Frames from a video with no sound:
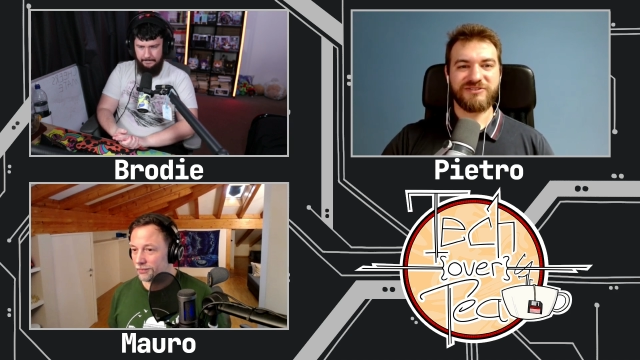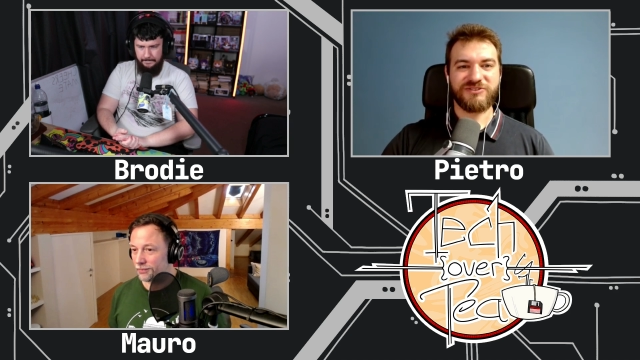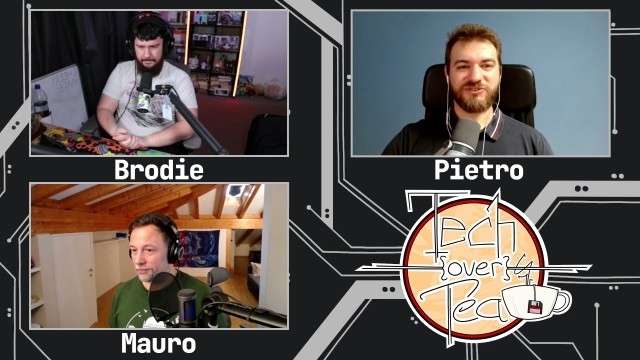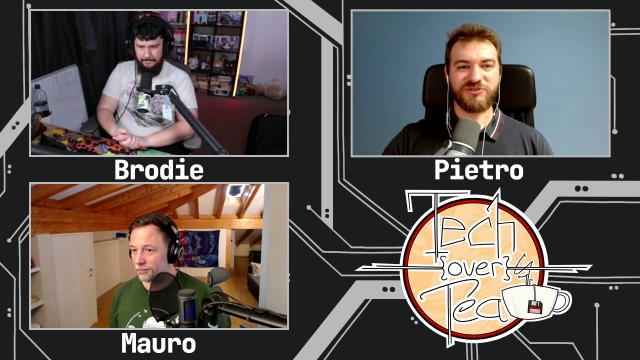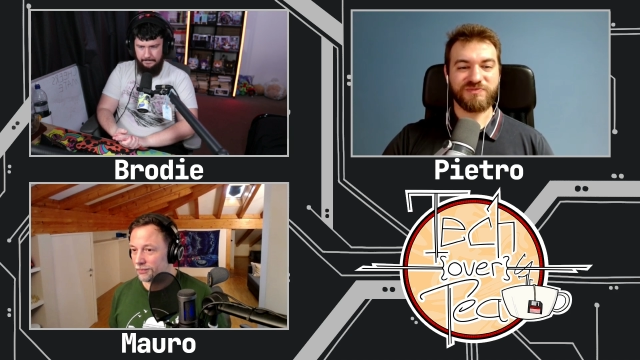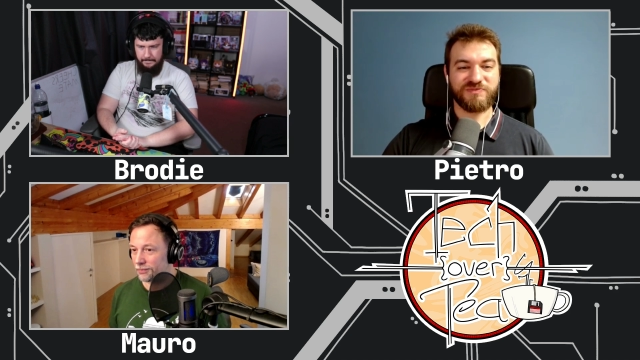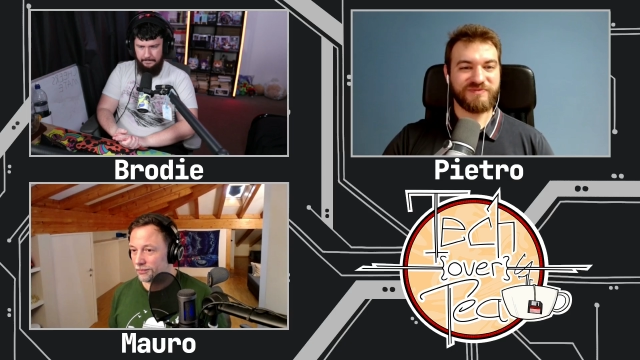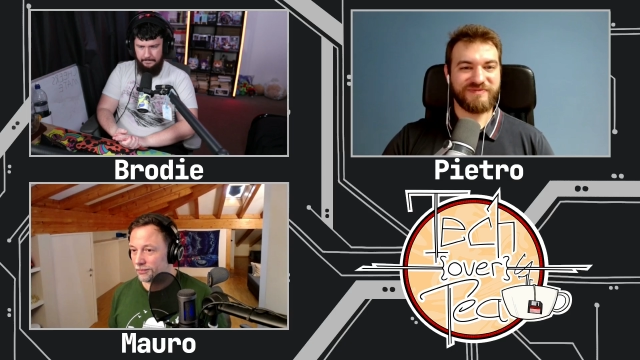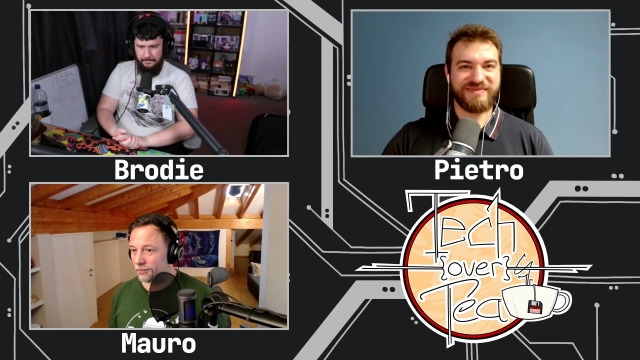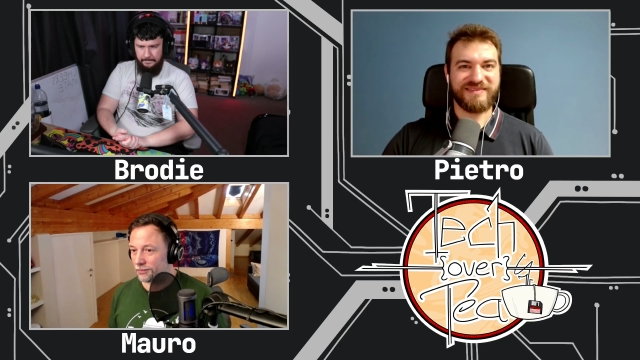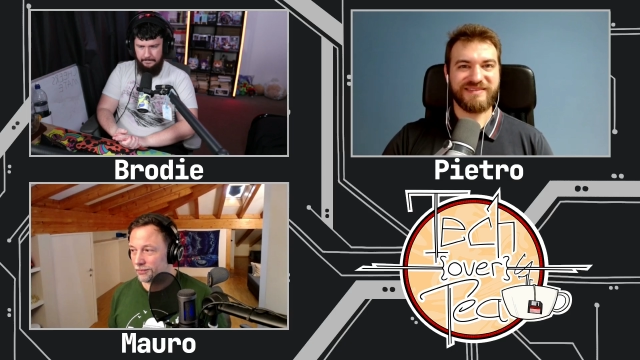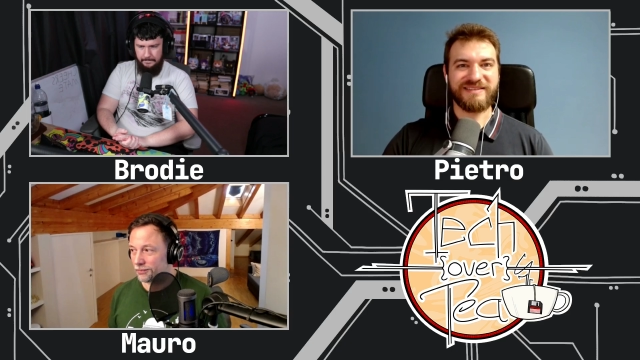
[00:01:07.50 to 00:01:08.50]
Speaker 1: So
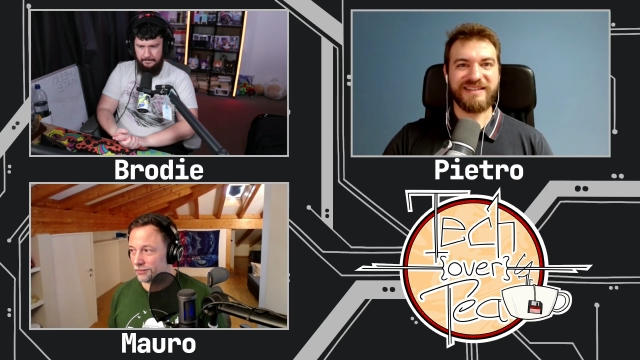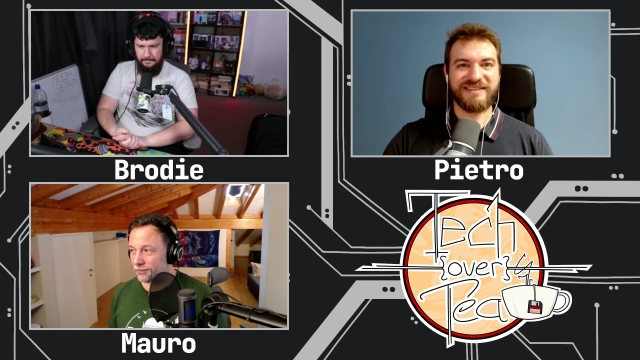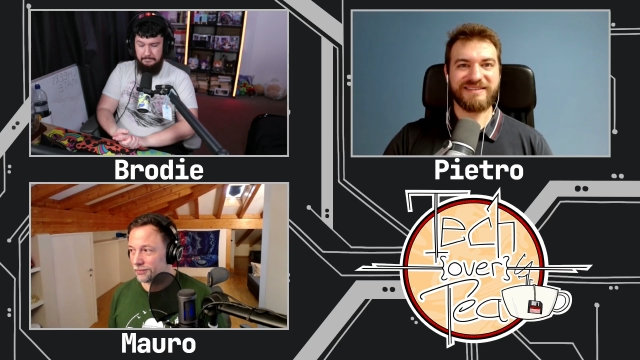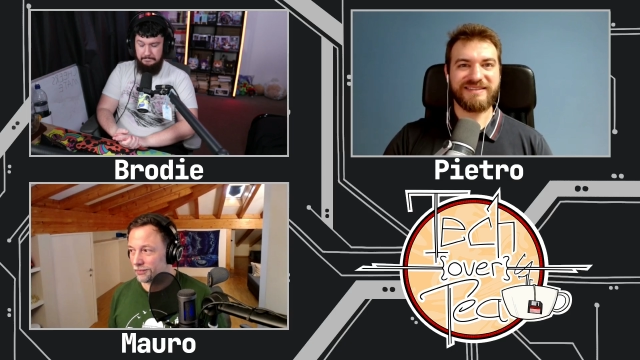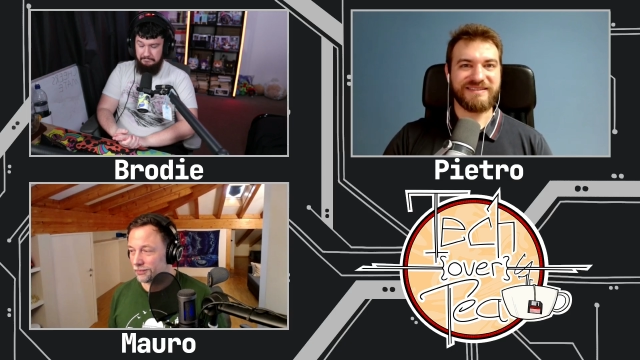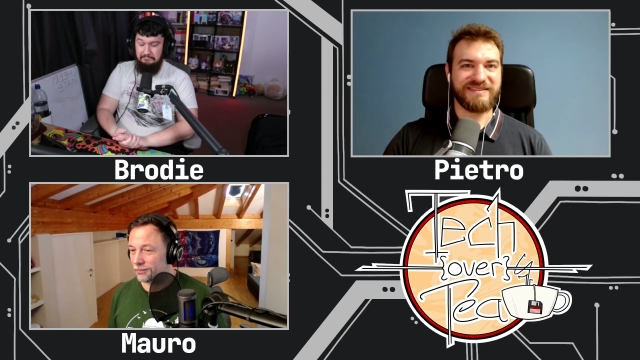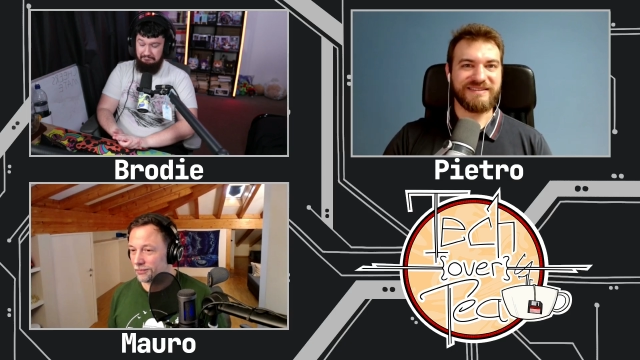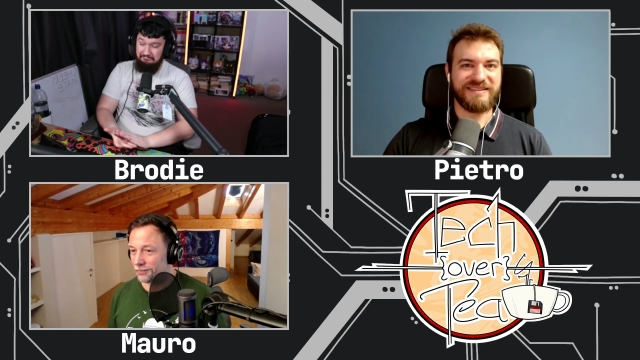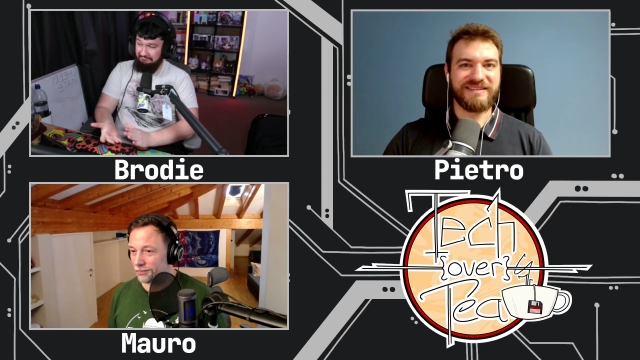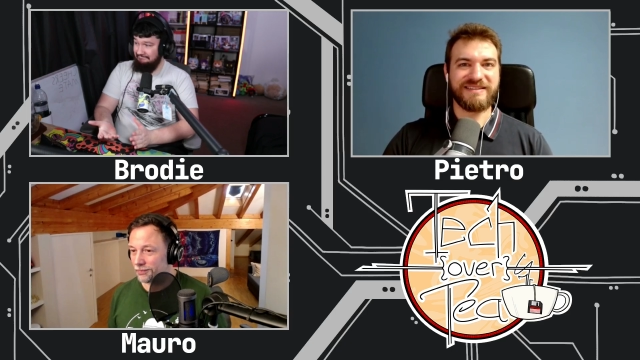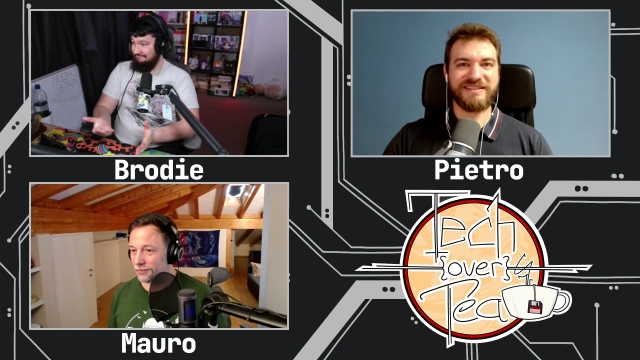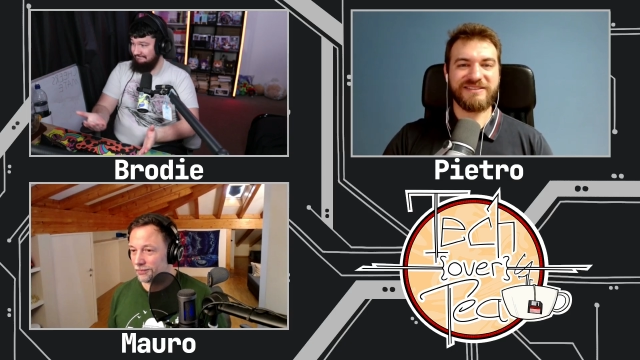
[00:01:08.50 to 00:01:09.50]
that
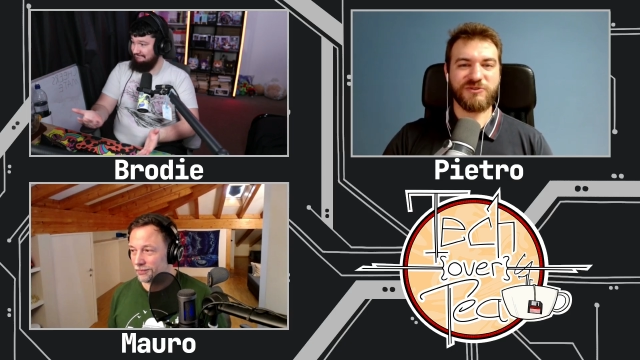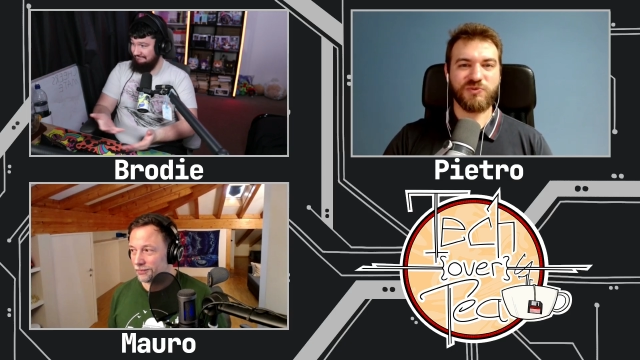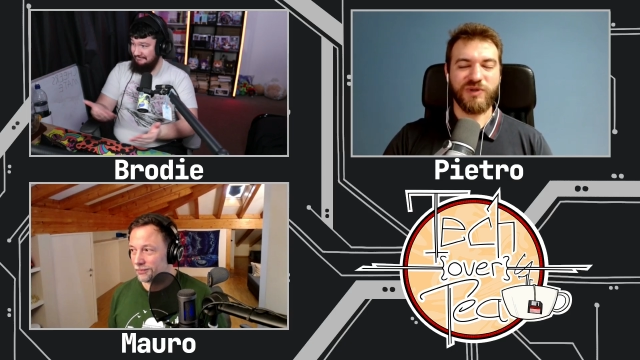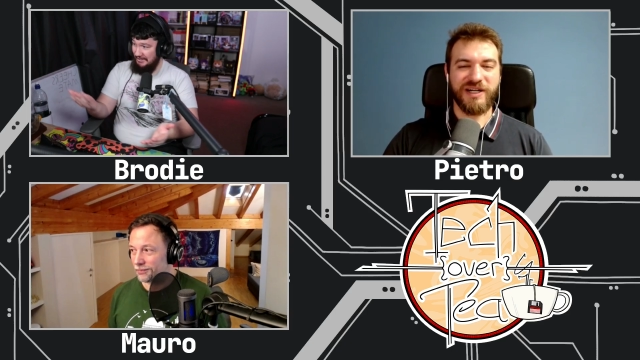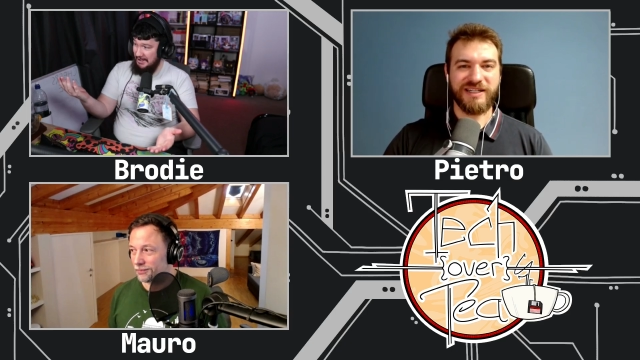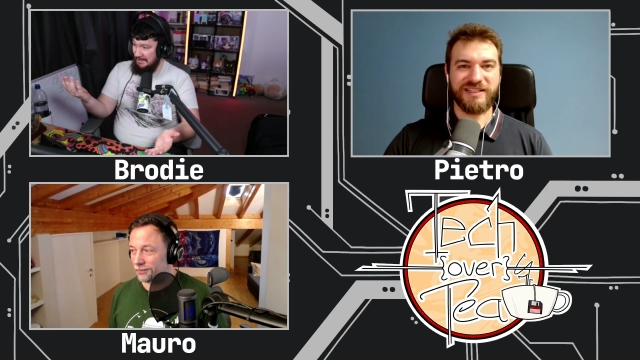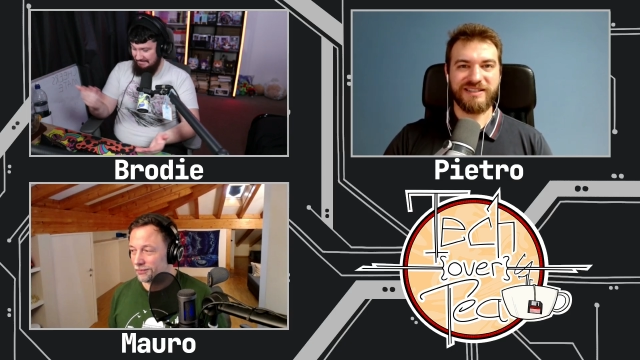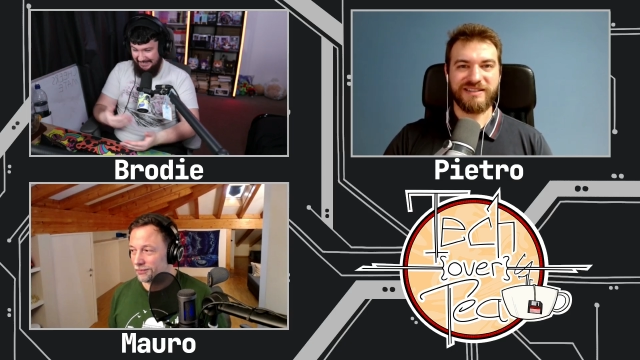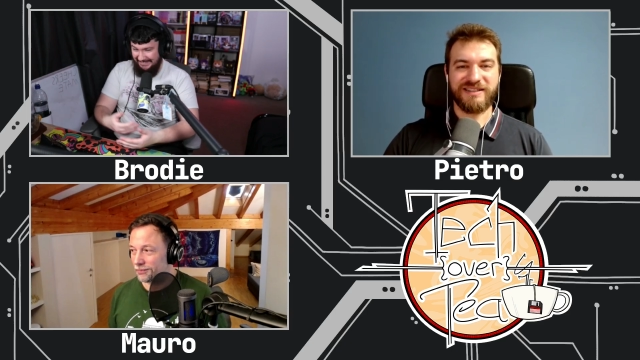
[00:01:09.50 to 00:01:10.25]
this is yeah. why.